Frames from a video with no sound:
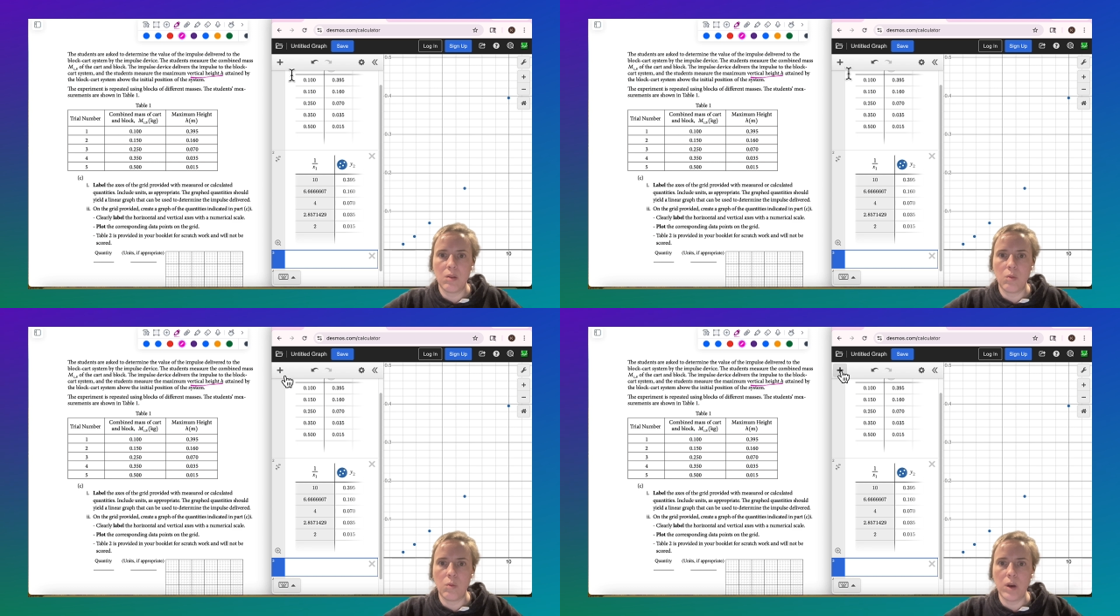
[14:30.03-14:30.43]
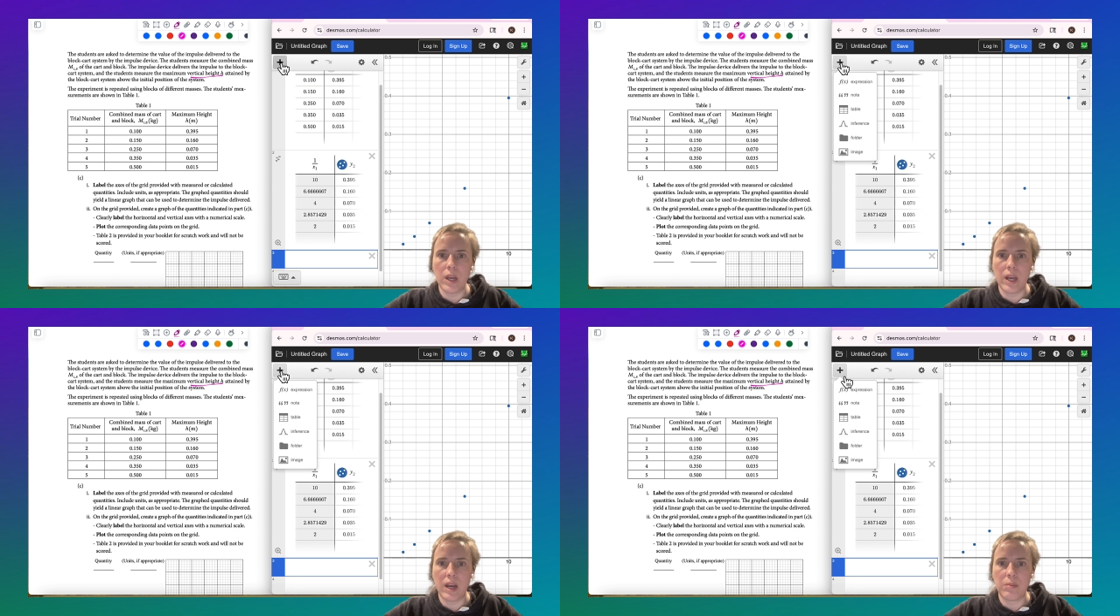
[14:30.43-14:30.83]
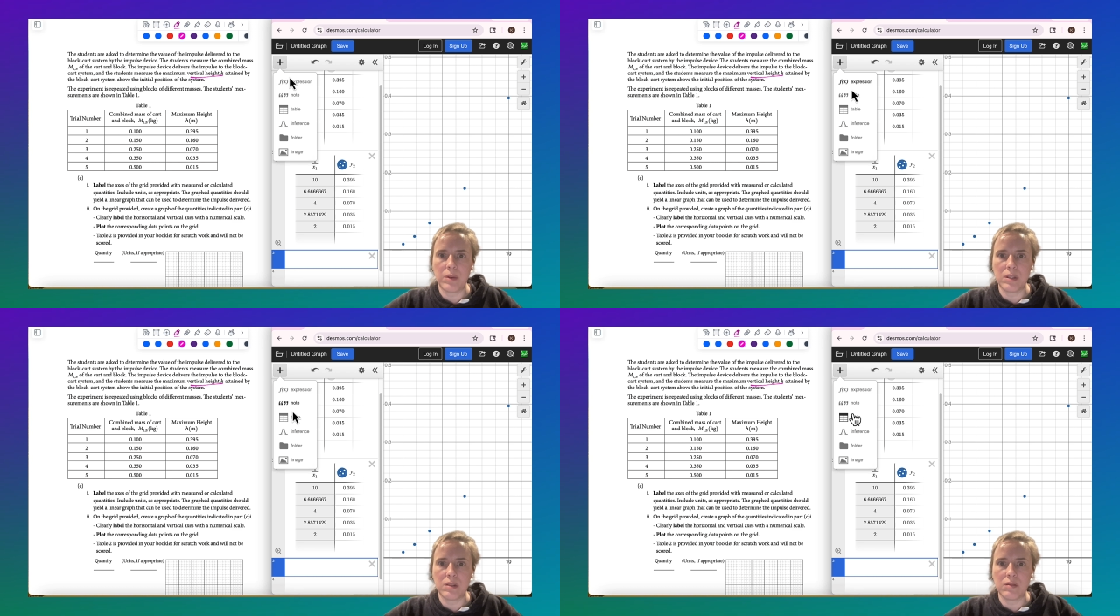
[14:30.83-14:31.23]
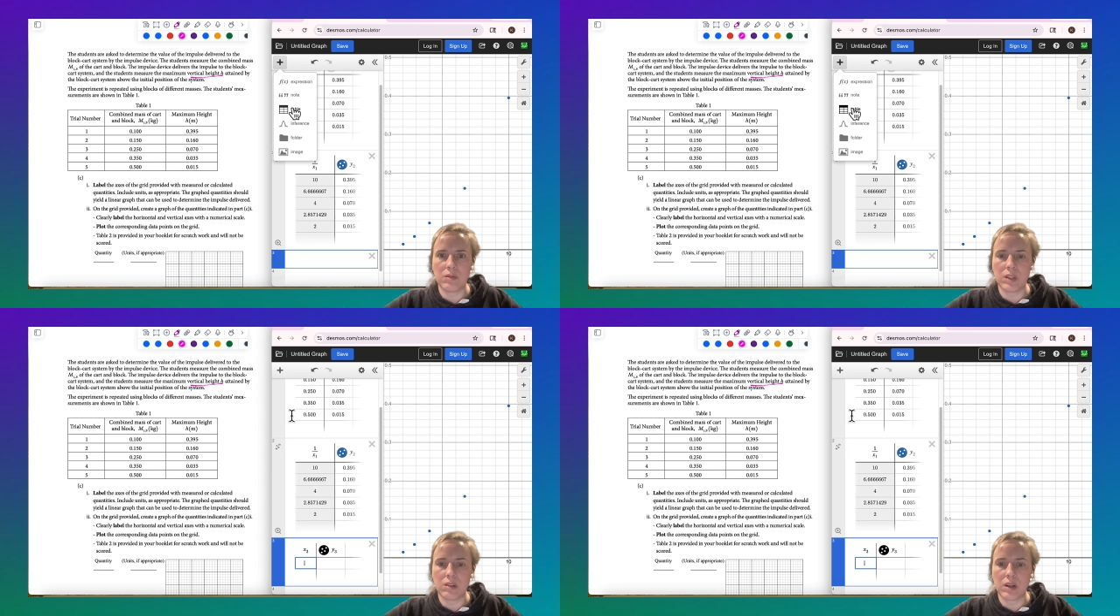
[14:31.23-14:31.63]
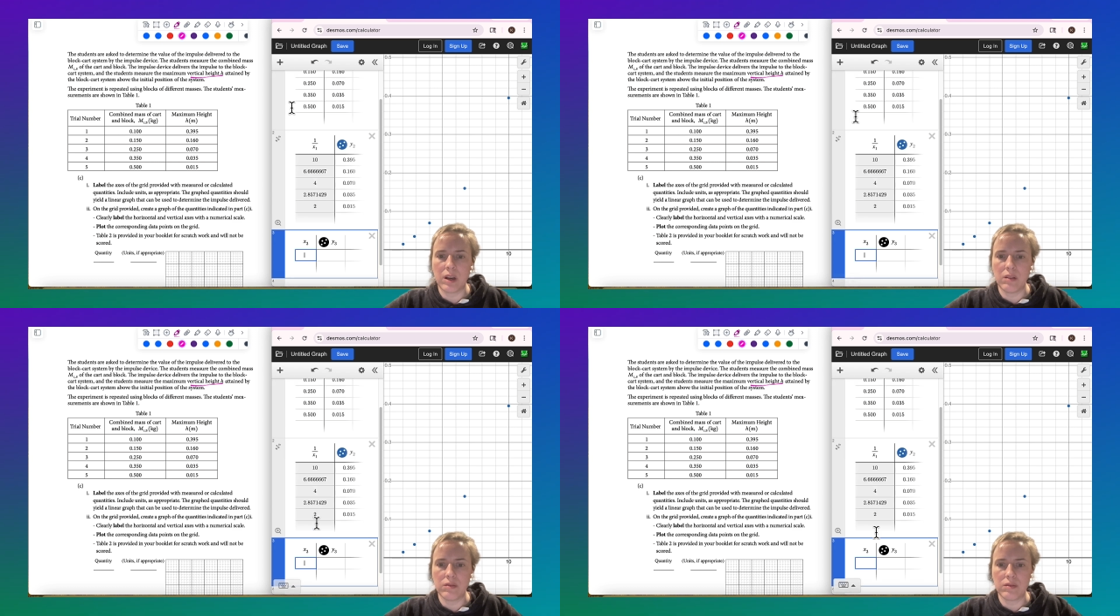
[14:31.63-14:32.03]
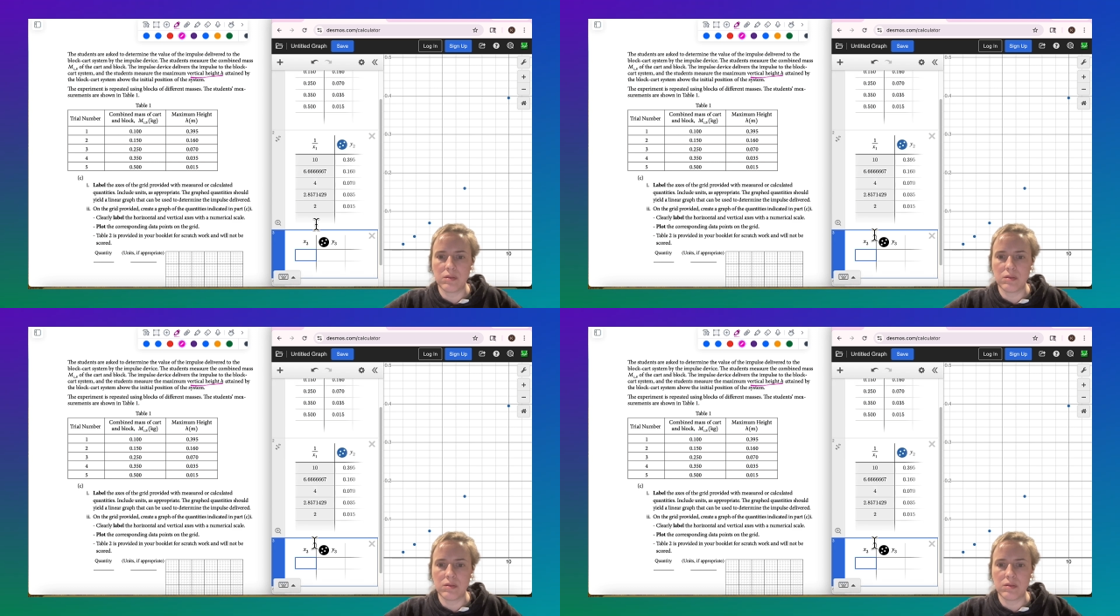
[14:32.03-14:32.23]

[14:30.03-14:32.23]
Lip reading: what happens if we graph